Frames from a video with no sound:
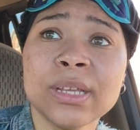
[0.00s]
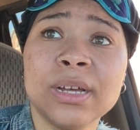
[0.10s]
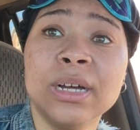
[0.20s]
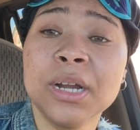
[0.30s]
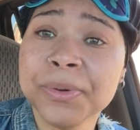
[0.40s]

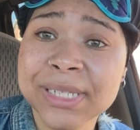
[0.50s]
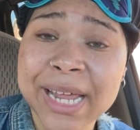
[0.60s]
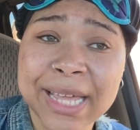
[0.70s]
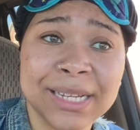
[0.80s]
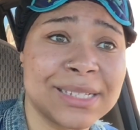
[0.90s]
Noah's
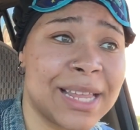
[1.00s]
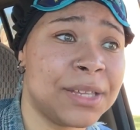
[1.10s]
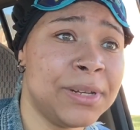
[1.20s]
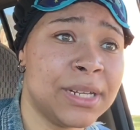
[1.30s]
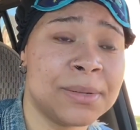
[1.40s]
daddy, and is like,
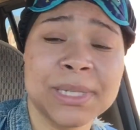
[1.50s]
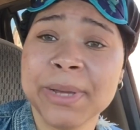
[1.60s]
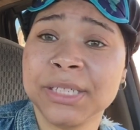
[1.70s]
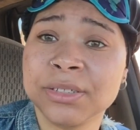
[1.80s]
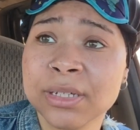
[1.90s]
you need to come see
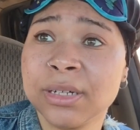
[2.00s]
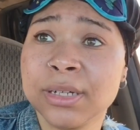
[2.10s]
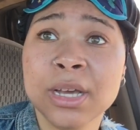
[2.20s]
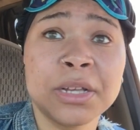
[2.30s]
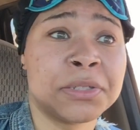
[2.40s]
about your
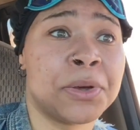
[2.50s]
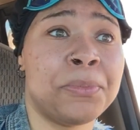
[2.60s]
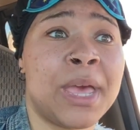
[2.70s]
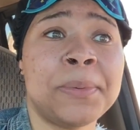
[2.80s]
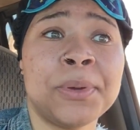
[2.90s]
son. So
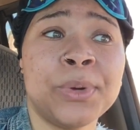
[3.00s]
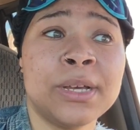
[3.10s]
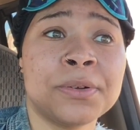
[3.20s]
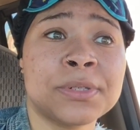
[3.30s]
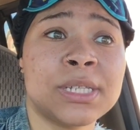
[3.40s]
maybe we
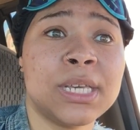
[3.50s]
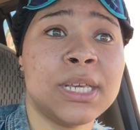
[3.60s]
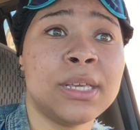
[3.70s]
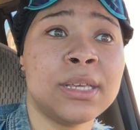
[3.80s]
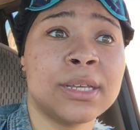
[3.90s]
gonna
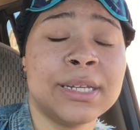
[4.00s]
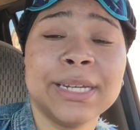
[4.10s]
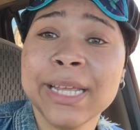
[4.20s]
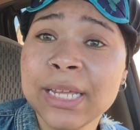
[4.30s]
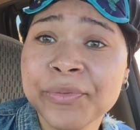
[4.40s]
see
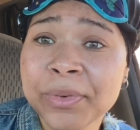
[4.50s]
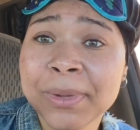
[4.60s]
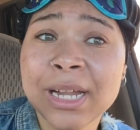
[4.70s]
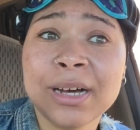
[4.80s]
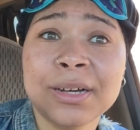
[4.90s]
Dean from
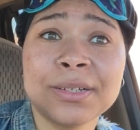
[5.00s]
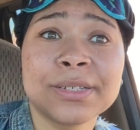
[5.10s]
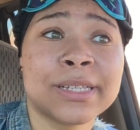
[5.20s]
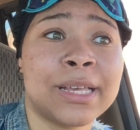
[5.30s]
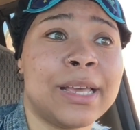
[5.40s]

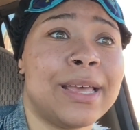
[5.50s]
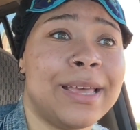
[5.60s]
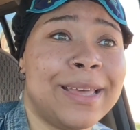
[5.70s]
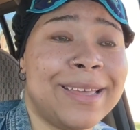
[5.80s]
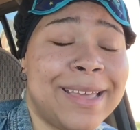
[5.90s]
Claus
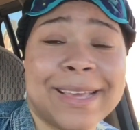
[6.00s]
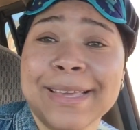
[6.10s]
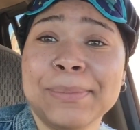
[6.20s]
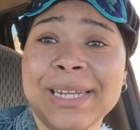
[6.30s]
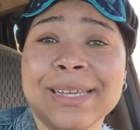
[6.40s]
and
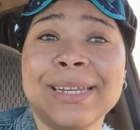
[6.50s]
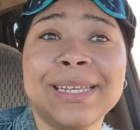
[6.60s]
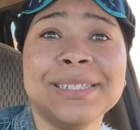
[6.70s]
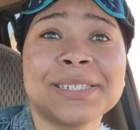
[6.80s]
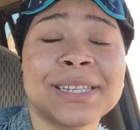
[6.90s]
Kimberly
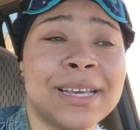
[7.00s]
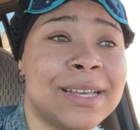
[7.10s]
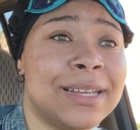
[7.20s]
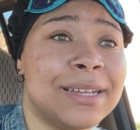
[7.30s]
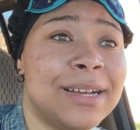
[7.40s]
Elise
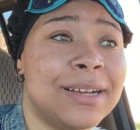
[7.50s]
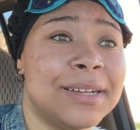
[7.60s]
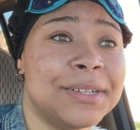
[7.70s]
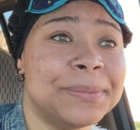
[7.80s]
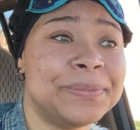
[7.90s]

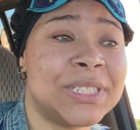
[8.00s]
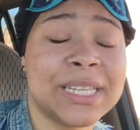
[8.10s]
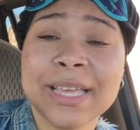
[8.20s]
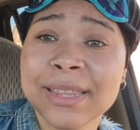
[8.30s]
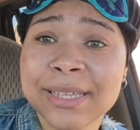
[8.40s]

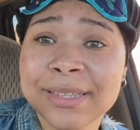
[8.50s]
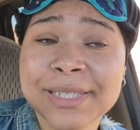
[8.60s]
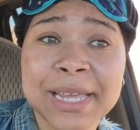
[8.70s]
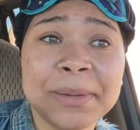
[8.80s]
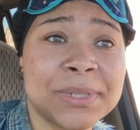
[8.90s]
together in the
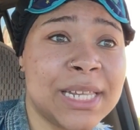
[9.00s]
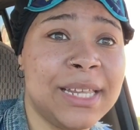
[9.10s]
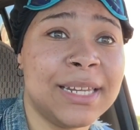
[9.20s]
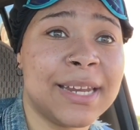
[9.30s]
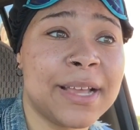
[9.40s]
same
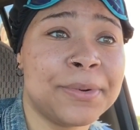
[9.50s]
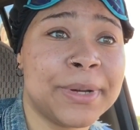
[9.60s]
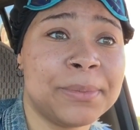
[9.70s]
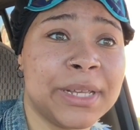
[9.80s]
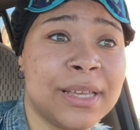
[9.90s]
scene, and they're gonna
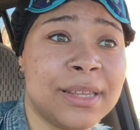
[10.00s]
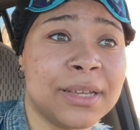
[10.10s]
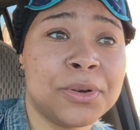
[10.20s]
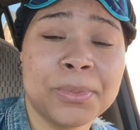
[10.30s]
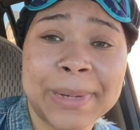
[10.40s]
come together
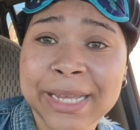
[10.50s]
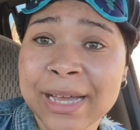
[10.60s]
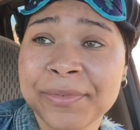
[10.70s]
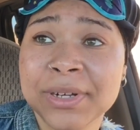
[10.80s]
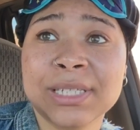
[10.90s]
and
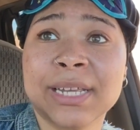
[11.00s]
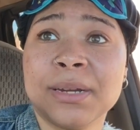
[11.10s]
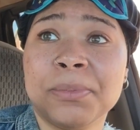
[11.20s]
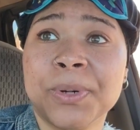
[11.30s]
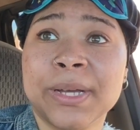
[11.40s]
kumbaya for the sake
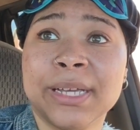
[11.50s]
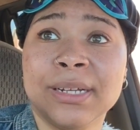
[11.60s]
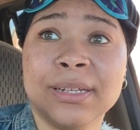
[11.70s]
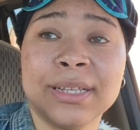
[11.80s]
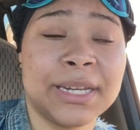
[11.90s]
of the boy
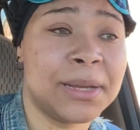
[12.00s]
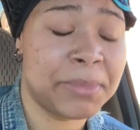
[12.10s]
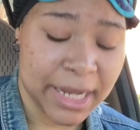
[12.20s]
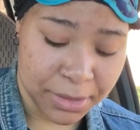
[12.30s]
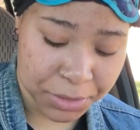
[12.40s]
and get him
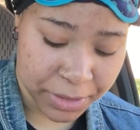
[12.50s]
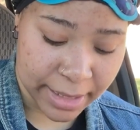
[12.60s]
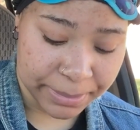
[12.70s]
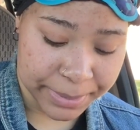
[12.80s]
back on track.